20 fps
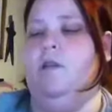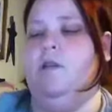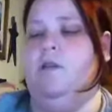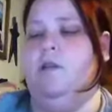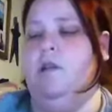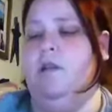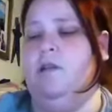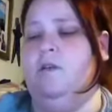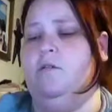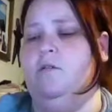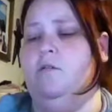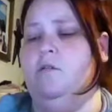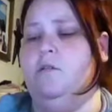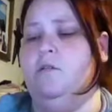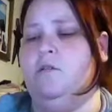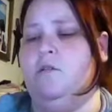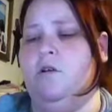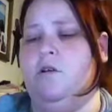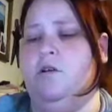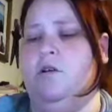needles,
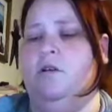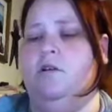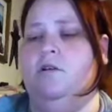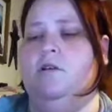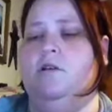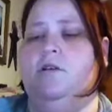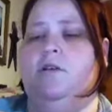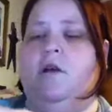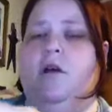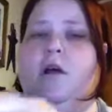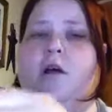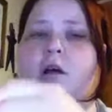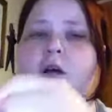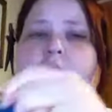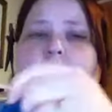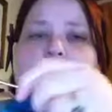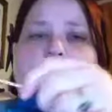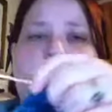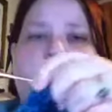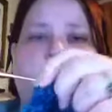circulars.
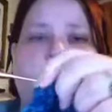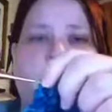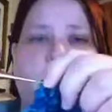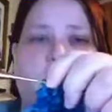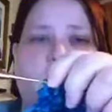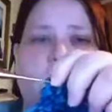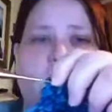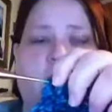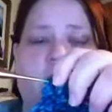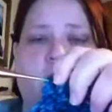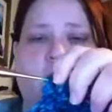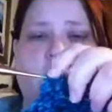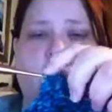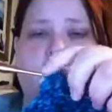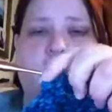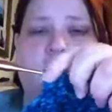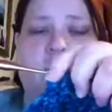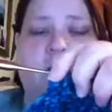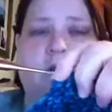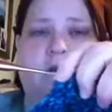These are
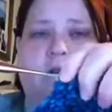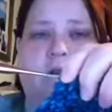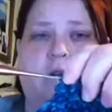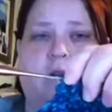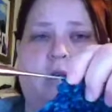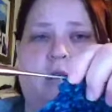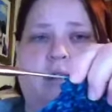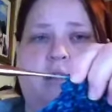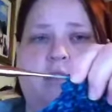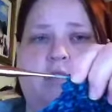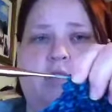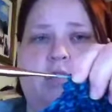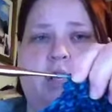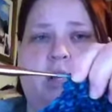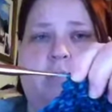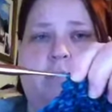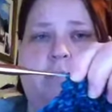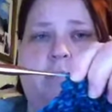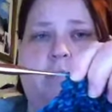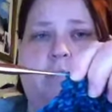just
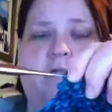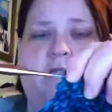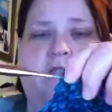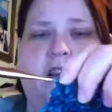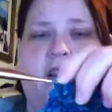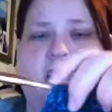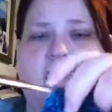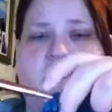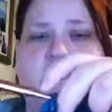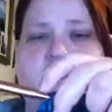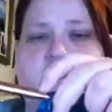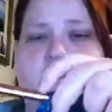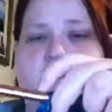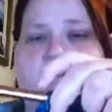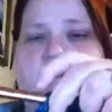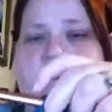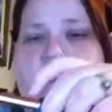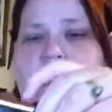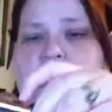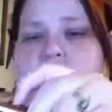cheap fixed
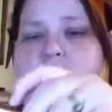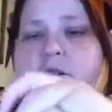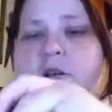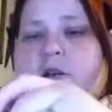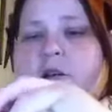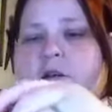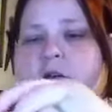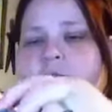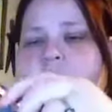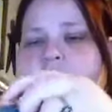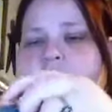circular